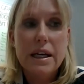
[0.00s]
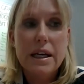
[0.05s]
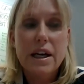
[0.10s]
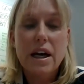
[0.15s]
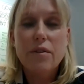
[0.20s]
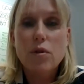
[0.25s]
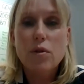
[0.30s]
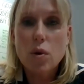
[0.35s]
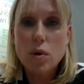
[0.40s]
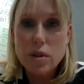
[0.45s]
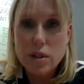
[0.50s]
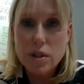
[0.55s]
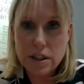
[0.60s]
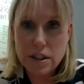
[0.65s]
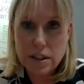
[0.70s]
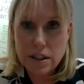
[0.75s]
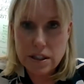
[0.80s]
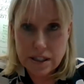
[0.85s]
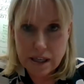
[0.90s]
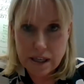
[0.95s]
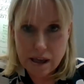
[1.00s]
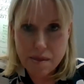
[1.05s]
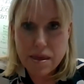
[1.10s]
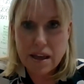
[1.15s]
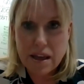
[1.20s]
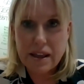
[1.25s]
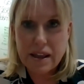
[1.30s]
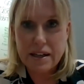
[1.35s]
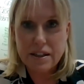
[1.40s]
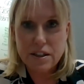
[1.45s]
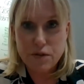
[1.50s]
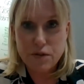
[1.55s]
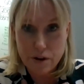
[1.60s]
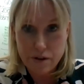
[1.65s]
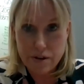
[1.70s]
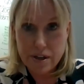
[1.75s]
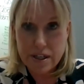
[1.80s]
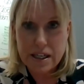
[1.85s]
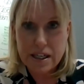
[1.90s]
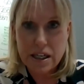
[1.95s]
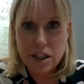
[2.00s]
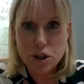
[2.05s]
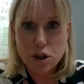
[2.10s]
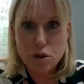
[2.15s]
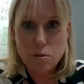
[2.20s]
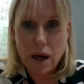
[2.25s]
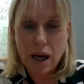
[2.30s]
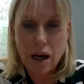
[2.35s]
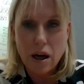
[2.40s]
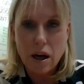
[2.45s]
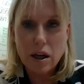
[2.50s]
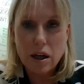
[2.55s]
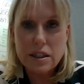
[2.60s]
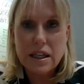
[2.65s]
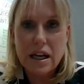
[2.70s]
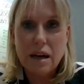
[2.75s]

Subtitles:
Now, of course, this is something that's very dear to my heart.